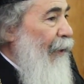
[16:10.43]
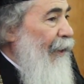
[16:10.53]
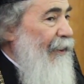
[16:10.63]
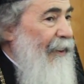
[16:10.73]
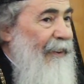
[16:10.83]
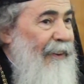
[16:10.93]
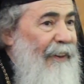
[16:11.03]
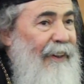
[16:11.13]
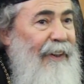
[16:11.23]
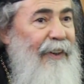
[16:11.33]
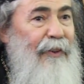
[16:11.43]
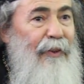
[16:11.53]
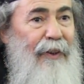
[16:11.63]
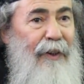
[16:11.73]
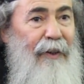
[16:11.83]
places
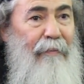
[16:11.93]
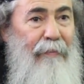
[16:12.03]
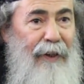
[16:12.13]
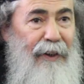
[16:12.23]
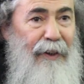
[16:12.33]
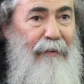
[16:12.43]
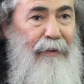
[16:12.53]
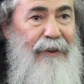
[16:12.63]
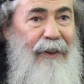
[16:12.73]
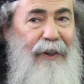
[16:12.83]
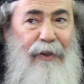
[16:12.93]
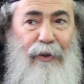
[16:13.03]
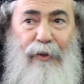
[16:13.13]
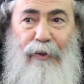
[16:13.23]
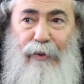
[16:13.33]
to the pilgrims and
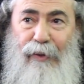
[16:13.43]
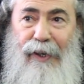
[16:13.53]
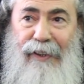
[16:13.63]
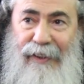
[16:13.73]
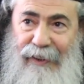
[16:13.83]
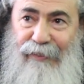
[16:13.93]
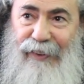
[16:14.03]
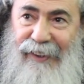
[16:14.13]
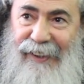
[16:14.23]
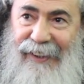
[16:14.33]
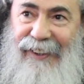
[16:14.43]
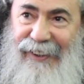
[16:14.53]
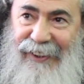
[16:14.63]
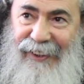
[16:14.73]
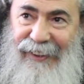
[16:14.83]
those who are living in
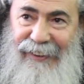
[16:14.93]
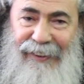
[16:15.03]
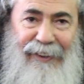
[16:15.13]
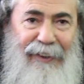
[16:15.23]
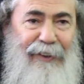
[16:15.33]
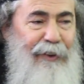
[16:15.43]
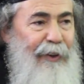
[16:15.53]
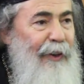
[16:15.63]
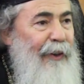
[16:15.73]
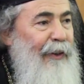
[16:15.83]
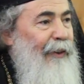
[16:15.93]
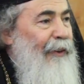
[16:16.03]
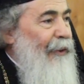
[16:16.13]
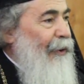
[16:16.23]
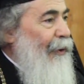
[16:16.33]
here.
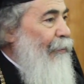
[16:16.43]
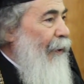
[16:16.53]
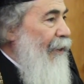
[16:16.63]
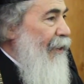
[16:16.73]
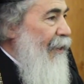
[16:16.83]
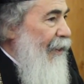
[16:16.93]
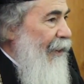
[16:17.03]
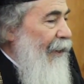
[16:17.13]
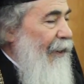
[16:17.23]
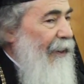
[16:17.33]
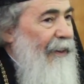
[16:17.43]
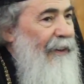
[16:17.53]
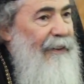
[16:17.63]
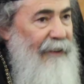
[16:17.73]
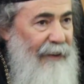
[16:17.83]
So your presence here,
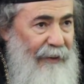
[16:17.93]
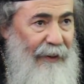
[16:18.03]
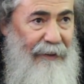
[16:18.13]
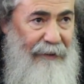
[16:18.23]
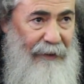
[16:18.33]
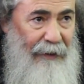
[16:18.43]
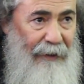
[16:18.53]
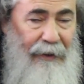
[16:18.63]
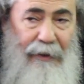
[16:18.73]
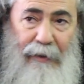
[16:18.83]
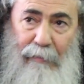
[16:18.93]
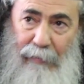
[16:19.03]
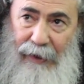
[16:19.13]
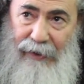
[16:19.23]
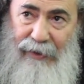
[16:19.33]
it's a great uh,
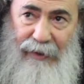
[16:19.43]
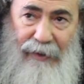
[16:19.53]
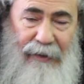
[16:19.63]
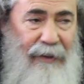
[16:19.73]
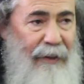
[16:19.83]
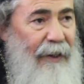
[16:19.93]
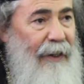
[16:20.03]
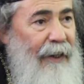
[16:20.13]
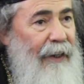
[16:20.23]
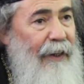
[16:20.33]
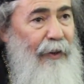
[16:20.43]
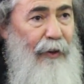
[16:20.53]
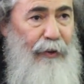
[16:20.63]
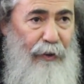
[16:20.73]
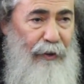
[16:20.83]
blessing, uh,
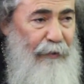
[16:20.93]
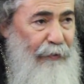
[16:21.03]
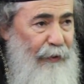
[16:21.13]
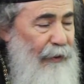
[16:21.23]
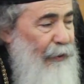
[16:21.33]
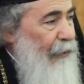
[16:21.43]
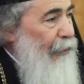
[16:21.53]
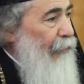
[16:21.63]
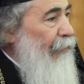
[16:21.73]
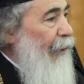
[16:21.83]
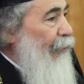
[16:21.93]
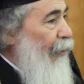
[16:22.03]
not only for you, but